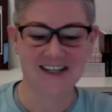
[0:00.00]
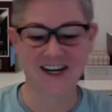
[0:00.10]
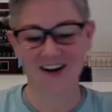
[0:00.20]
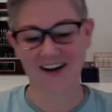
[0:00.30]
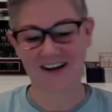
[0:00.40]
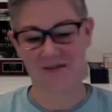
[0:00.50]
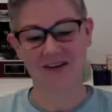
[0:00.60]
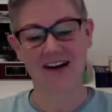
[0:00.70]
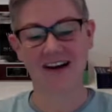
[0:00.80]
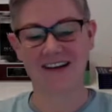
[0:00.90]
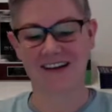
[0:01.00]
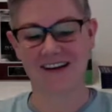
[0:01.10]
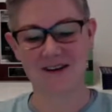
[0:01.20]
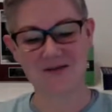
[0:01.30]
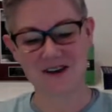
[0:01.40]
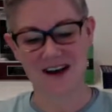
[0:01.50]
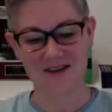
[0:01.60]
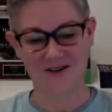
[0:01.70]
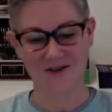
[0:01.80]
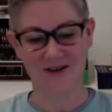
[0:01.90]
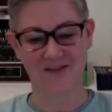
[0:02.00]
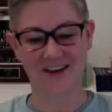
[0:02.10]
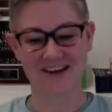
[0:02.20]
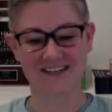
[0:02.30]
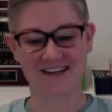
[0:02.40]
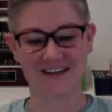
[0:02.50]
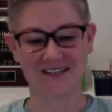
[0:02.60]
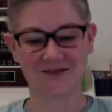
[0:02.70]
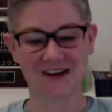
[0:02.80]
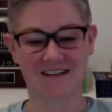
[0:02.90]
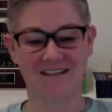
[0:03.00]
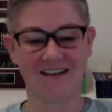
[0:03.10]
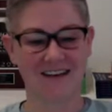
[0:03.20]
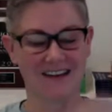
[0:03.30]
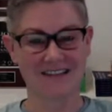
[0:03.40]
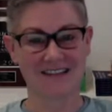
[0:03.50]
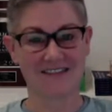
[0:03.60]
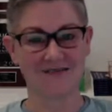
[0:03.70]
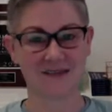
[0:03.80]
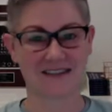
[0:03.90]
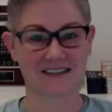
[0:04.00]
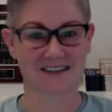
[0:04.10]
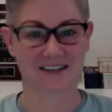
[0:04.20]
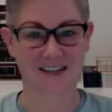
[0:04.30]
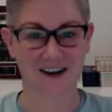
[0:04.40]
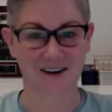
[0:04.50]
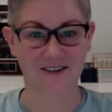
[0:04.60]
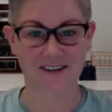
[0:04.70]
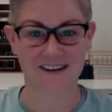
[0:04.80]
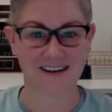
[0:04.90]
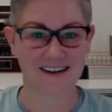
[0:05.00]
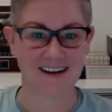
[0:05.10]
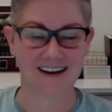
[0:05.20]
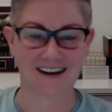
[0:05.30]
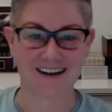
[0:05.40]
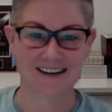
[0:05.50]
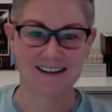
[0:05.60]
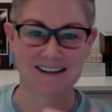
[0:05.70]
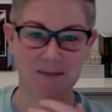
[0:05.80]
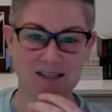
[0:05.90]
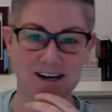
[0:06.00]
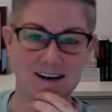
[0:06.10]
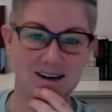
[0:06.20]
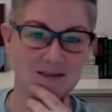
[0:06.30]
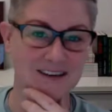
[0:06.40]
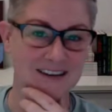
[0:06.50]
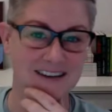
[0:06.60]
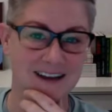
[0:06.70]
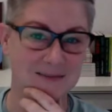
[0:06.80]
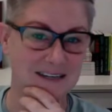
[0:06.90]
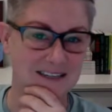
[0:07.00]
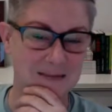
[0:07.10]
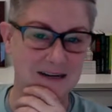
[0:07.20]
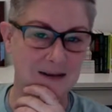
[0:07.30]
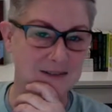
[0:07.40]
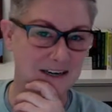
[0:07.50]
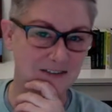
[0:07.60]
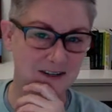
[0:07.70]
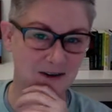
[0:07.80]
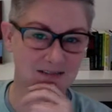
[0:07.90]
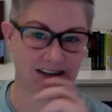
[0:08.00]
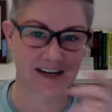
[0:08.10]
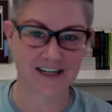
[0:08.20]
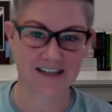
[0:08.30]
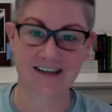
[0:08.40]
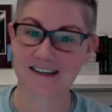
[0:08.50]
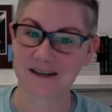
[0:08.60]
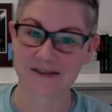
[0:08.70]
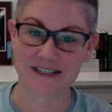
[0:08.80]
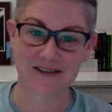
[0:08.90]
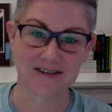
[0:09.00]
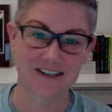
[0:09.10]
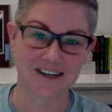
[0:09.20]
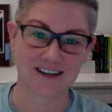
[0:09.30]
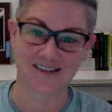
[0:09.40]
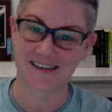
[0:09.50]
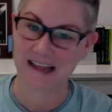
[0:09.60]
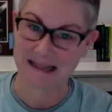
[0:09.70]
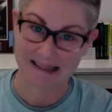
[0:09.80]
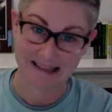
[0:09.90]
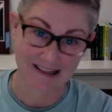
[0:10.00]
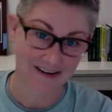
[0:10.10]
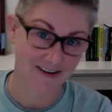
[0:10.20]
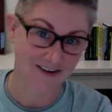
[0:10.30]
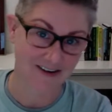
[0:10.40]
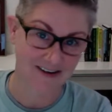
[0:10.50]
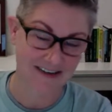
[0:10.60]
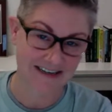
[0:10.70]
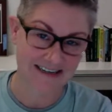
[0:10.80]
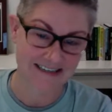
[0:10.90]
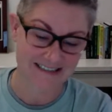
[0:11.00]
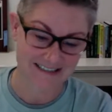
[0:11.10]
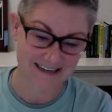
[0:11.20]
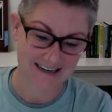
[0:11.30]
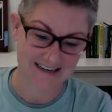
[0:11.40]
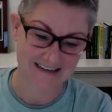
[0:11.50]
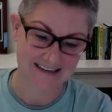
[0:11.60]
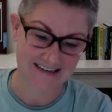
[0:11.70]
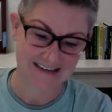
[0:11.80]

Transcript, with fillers: Sherry, I'm glad uh, you got your notification as well and didn't miss the show. Uh, it's summertime, and that means sometimes you have to go on vacation. So we're doing the show a little early today.